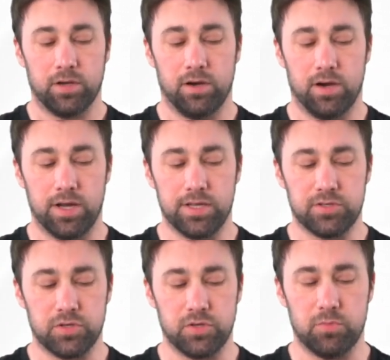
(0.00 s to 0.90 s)
I
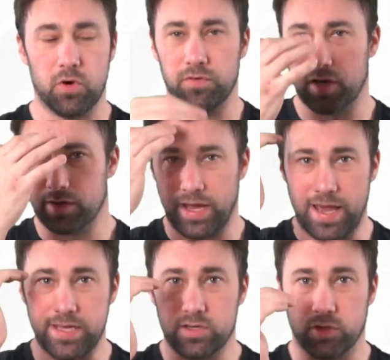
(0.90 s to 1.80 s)
do more of like an
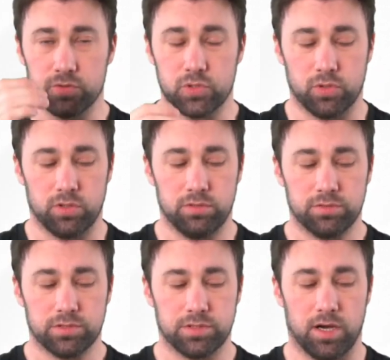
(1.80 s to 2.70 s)
A contour
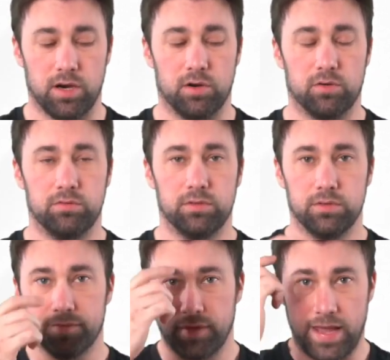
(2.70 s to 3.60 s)
style
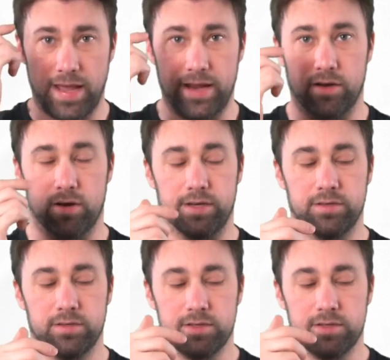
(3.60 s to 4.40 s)
hairline.